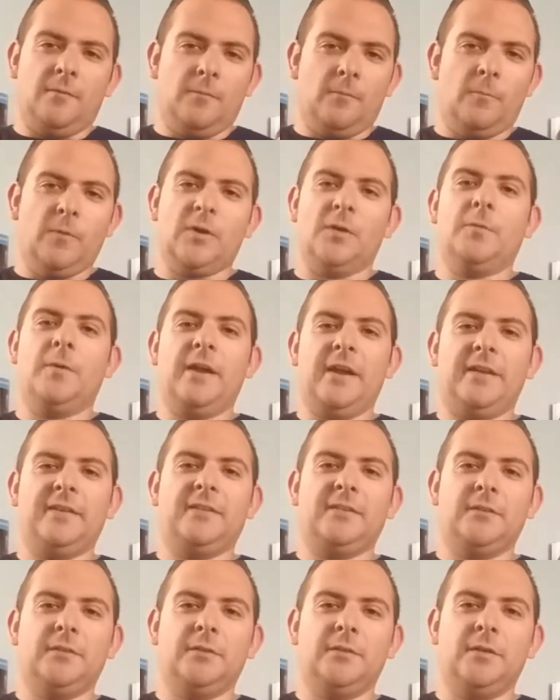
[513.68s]
what a way
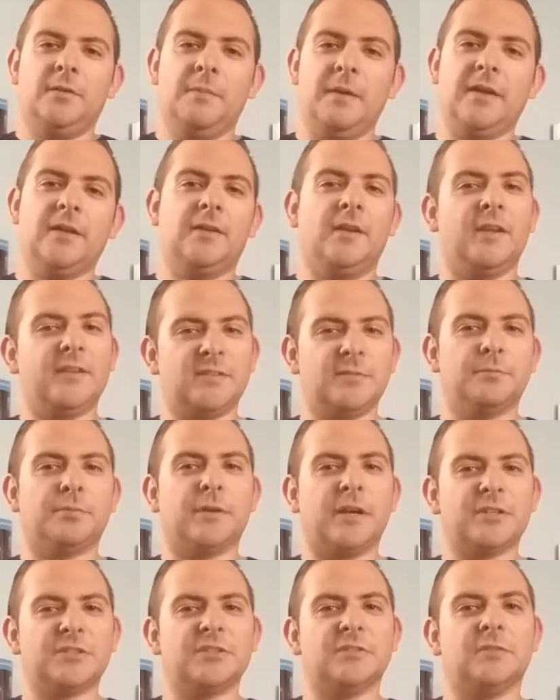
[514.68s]
to make a nice
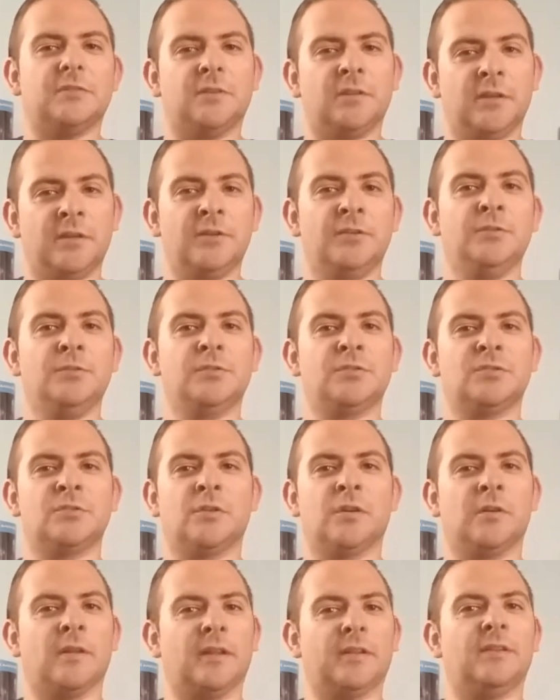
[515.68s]
impression at a new
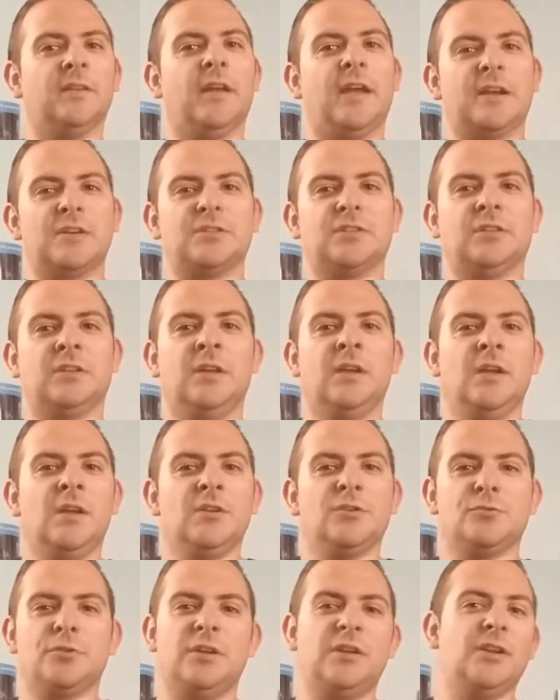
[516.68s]
store, like to actually
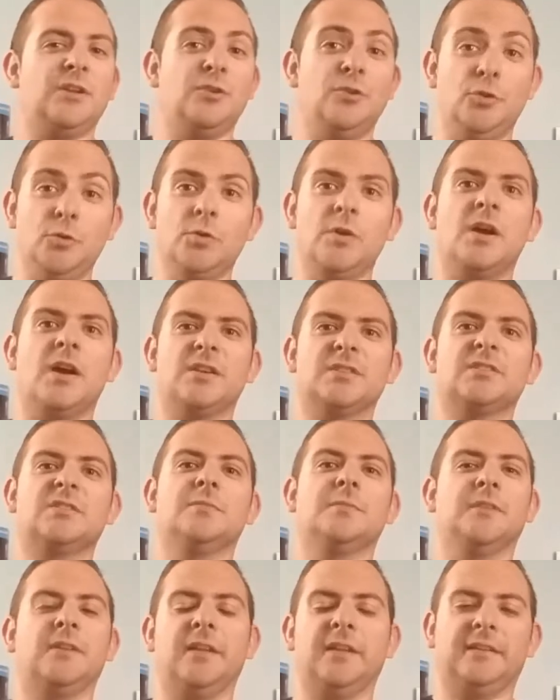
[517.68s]
treat a new
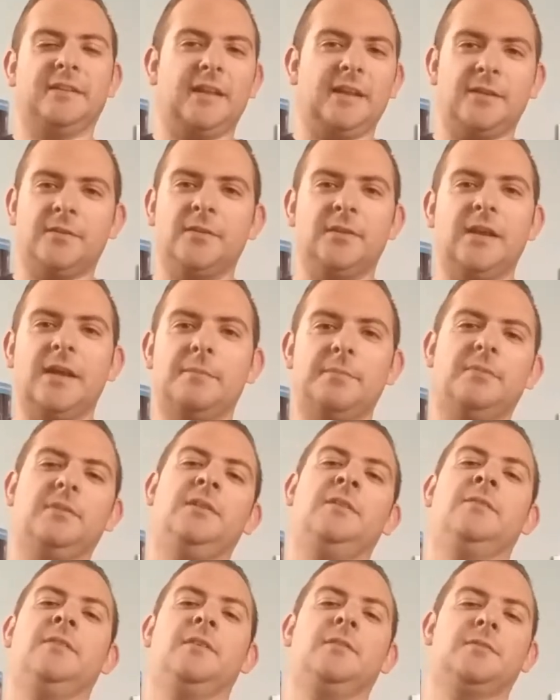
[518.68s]
customer like that. I could not
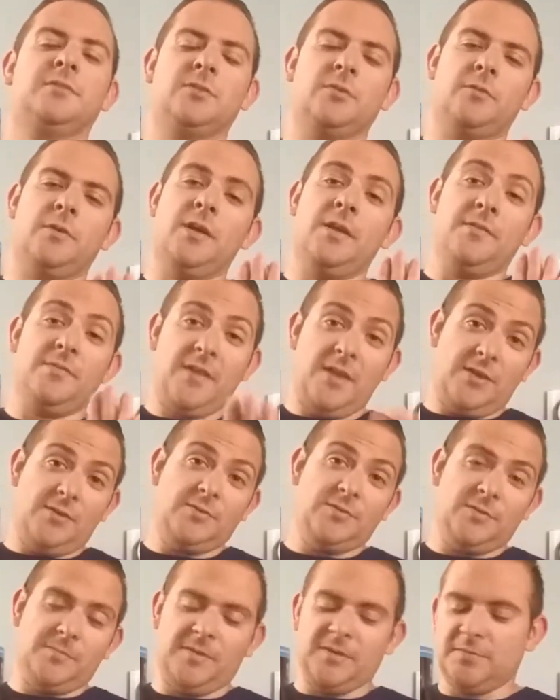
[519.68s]
believe it. So thank you
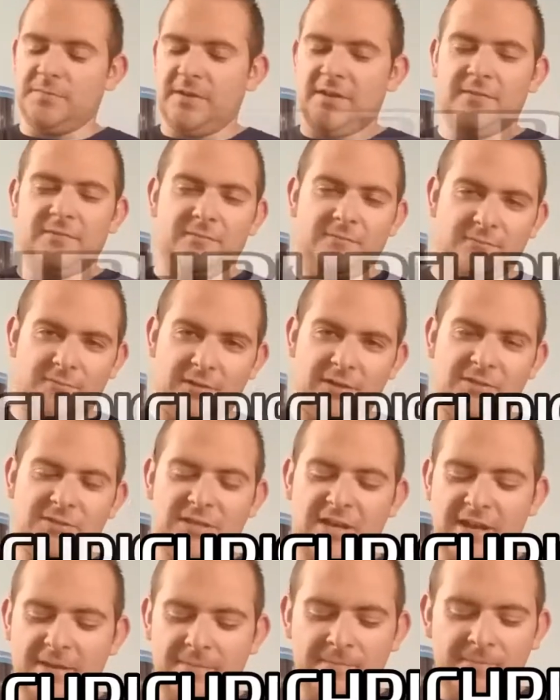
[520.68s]
so much, man. Great
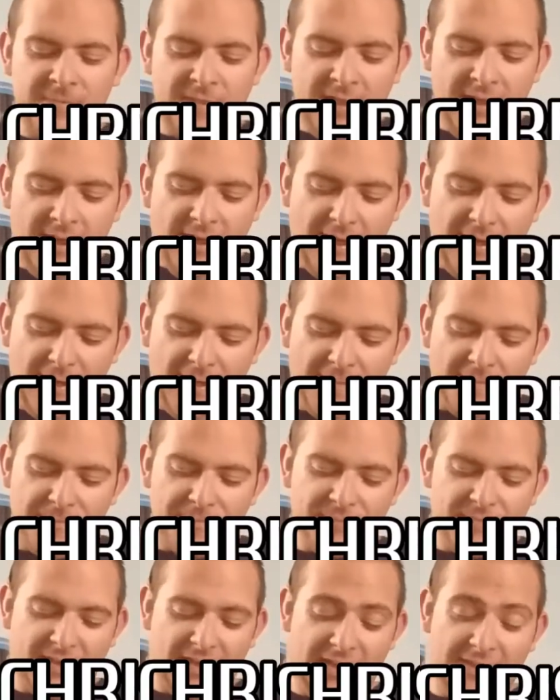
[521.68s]
job. And
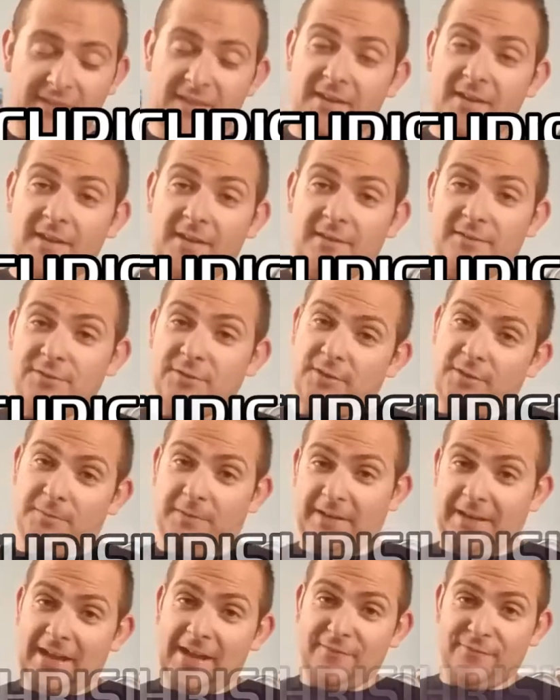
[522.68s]
then I'll show you
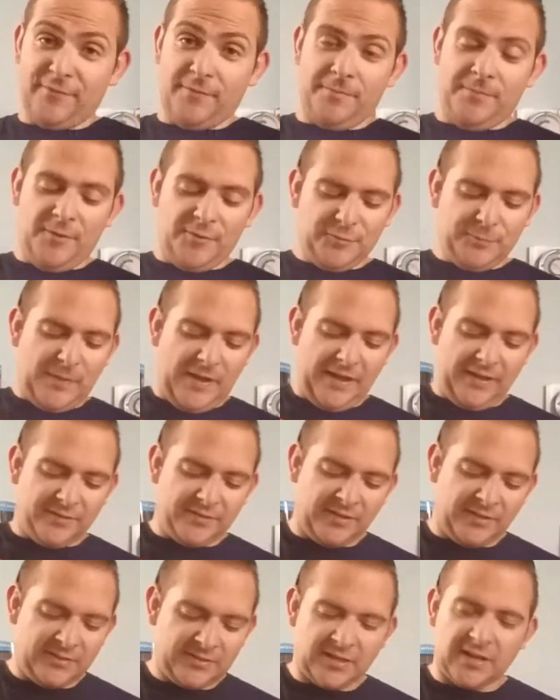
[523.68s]
what I got from those piles.
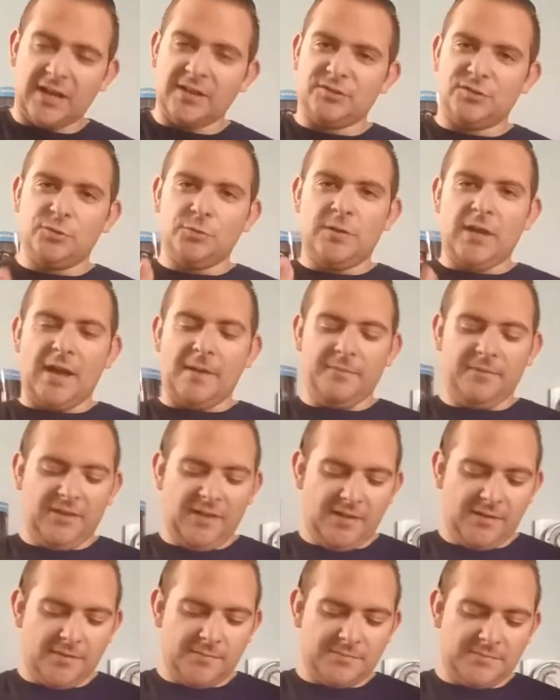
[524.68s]
I got 2 common
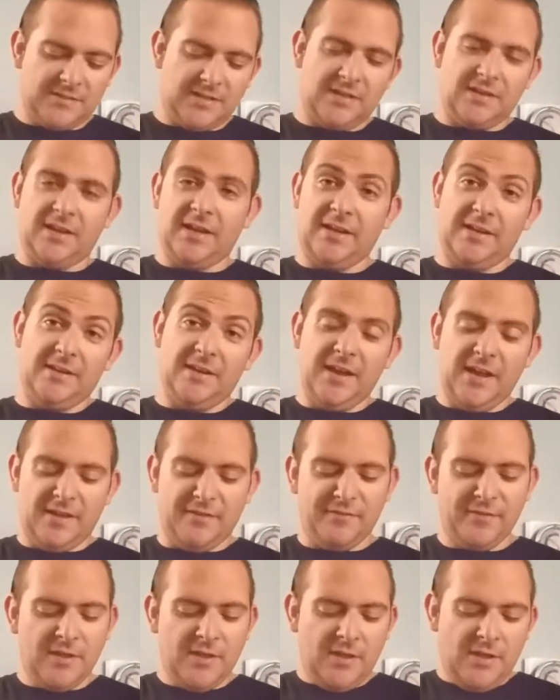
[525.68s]
games that I didn't
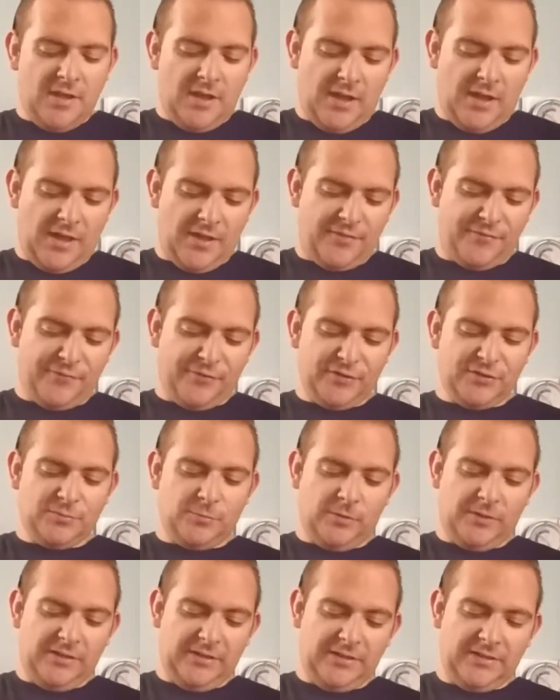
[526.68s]
have. The first
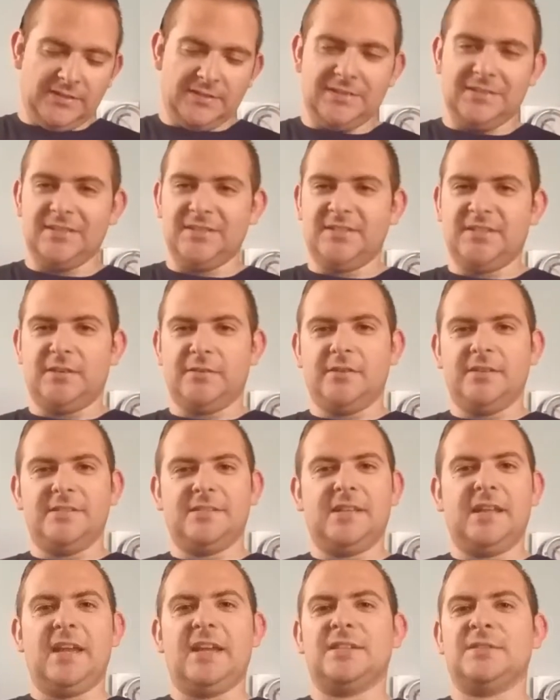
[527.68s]
one is in a series
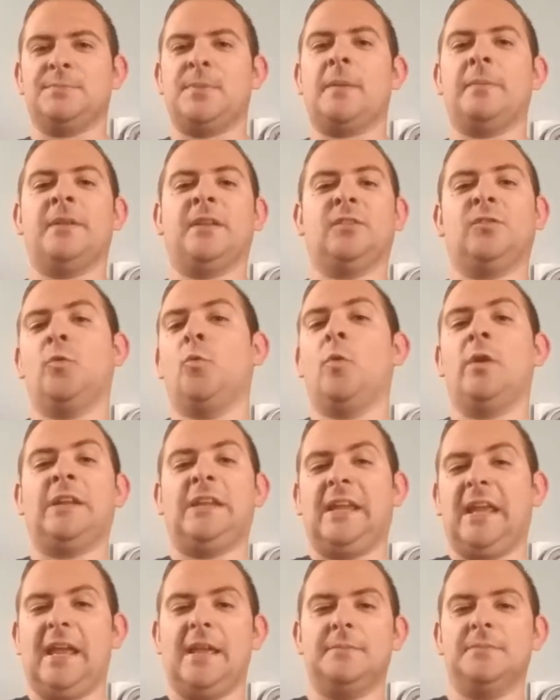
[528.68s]
that has probably like 20
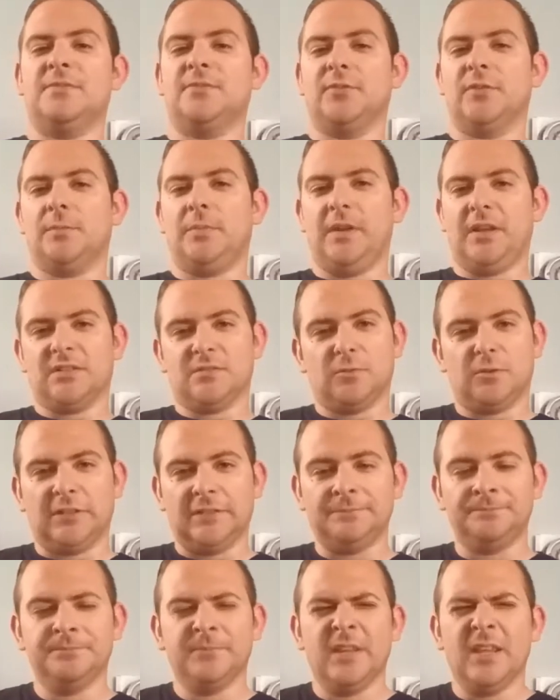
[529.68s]
games for the
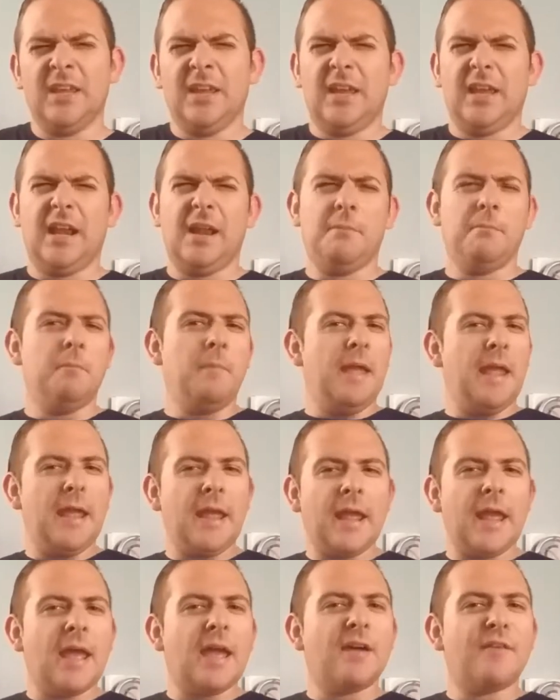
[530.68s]
PS1. And I may
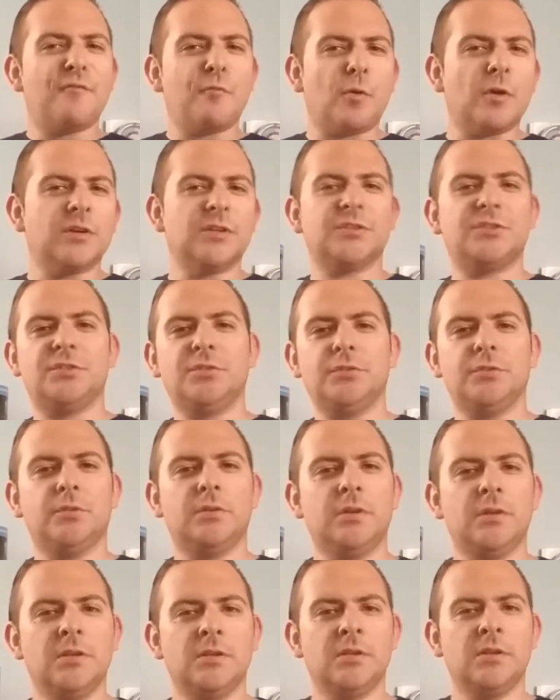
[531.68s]
have 1 or 2
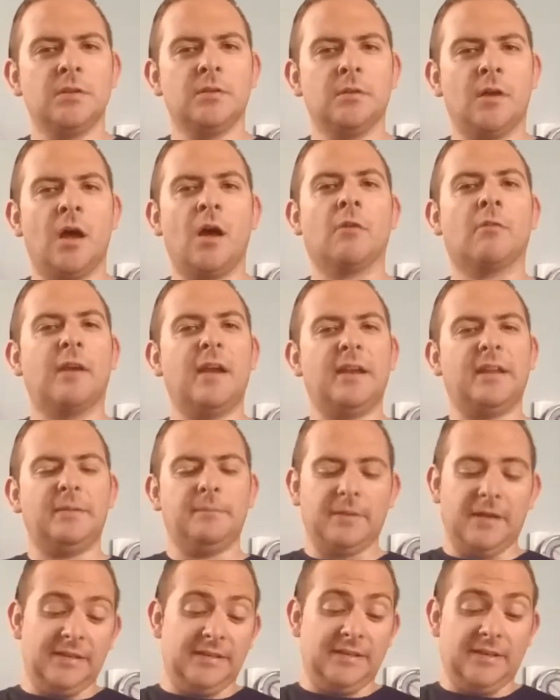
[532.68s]
already,
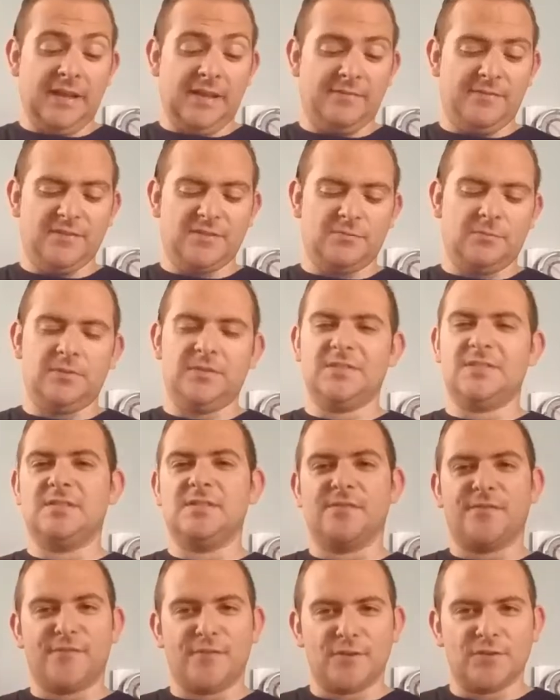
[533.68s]
but I didn't have this one. This is
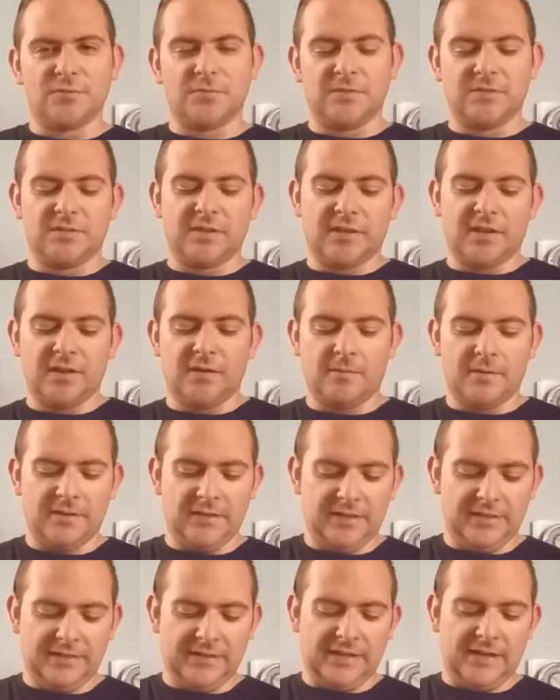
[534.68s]
the first one, so I kind of wanted
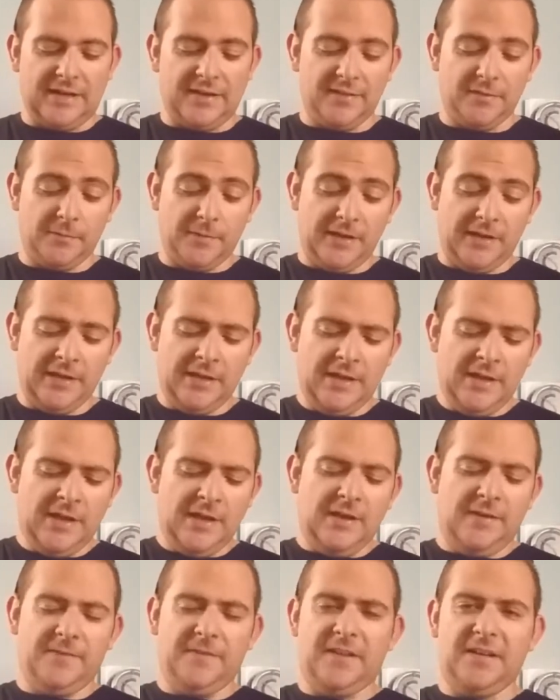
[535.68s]
to get that out of the way.
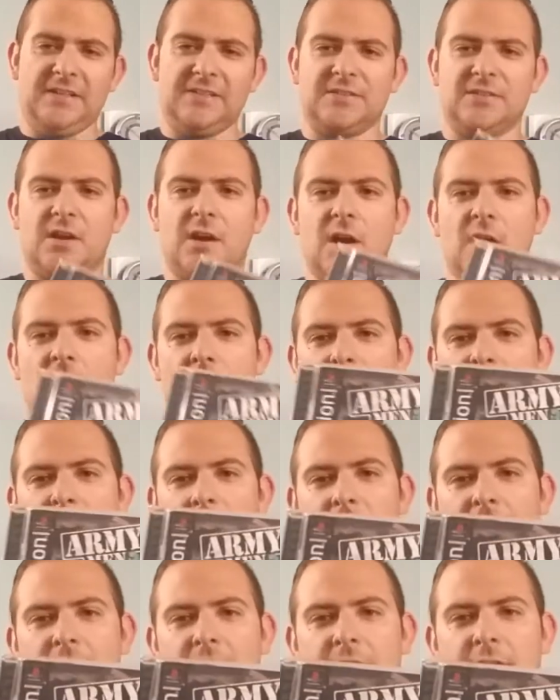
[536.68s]
And that is Army
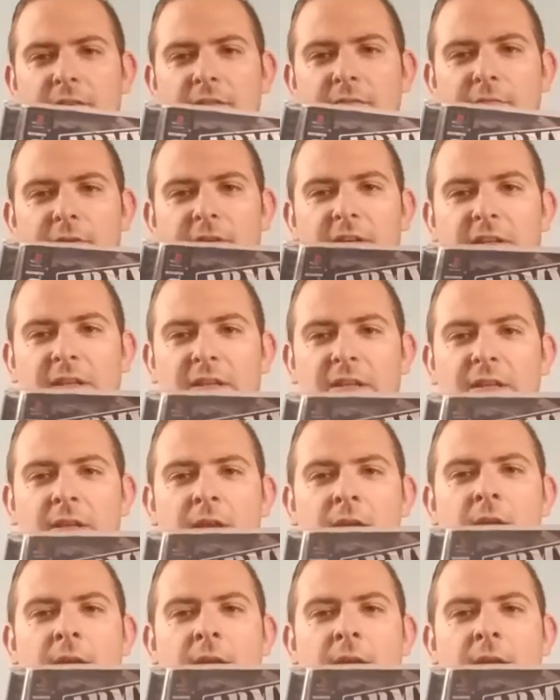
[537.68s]
Men 3D.